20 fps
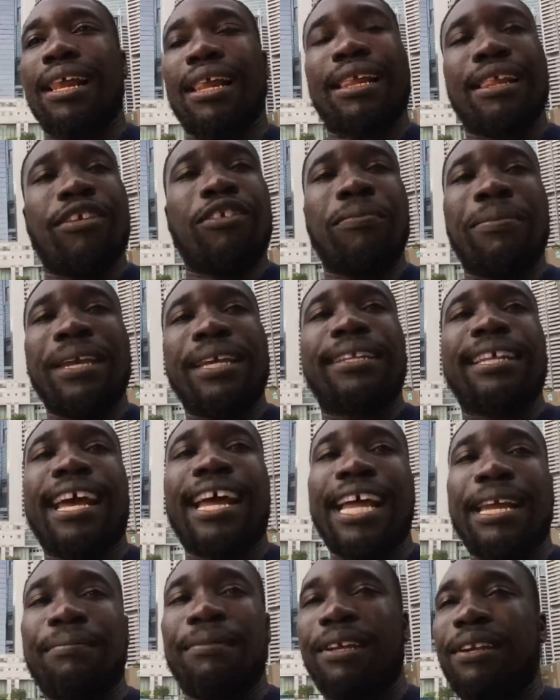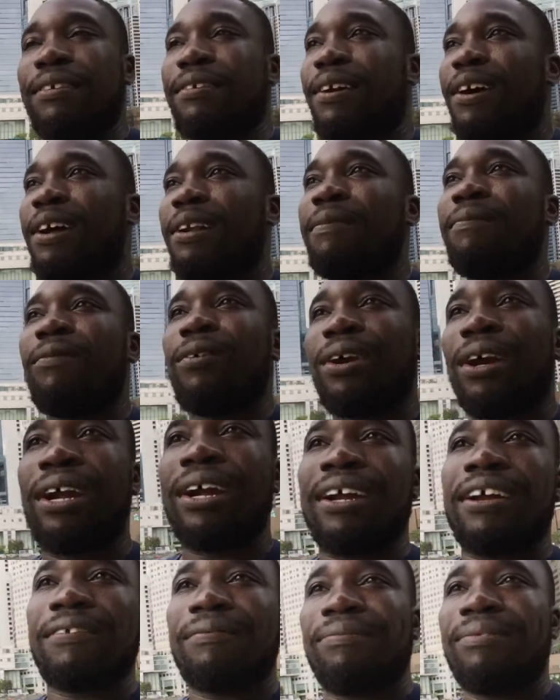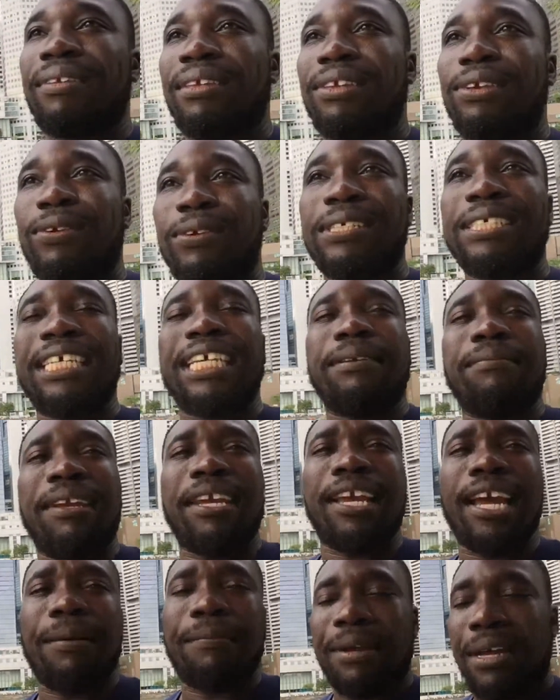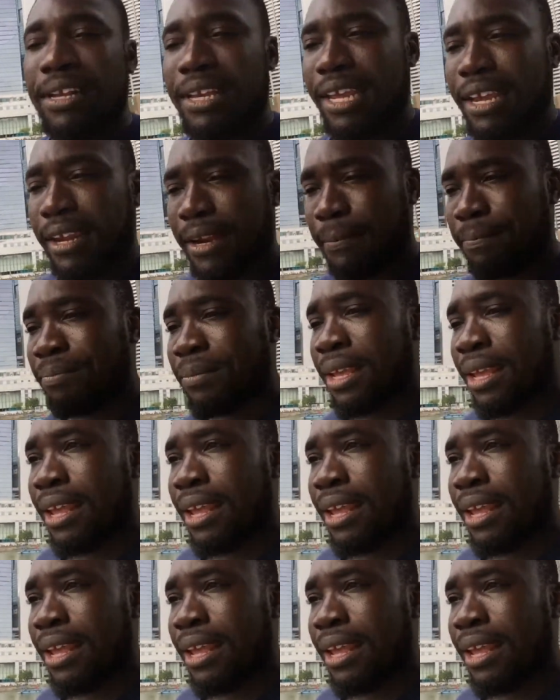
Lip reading: there will be a time later on where you'll see me come on here,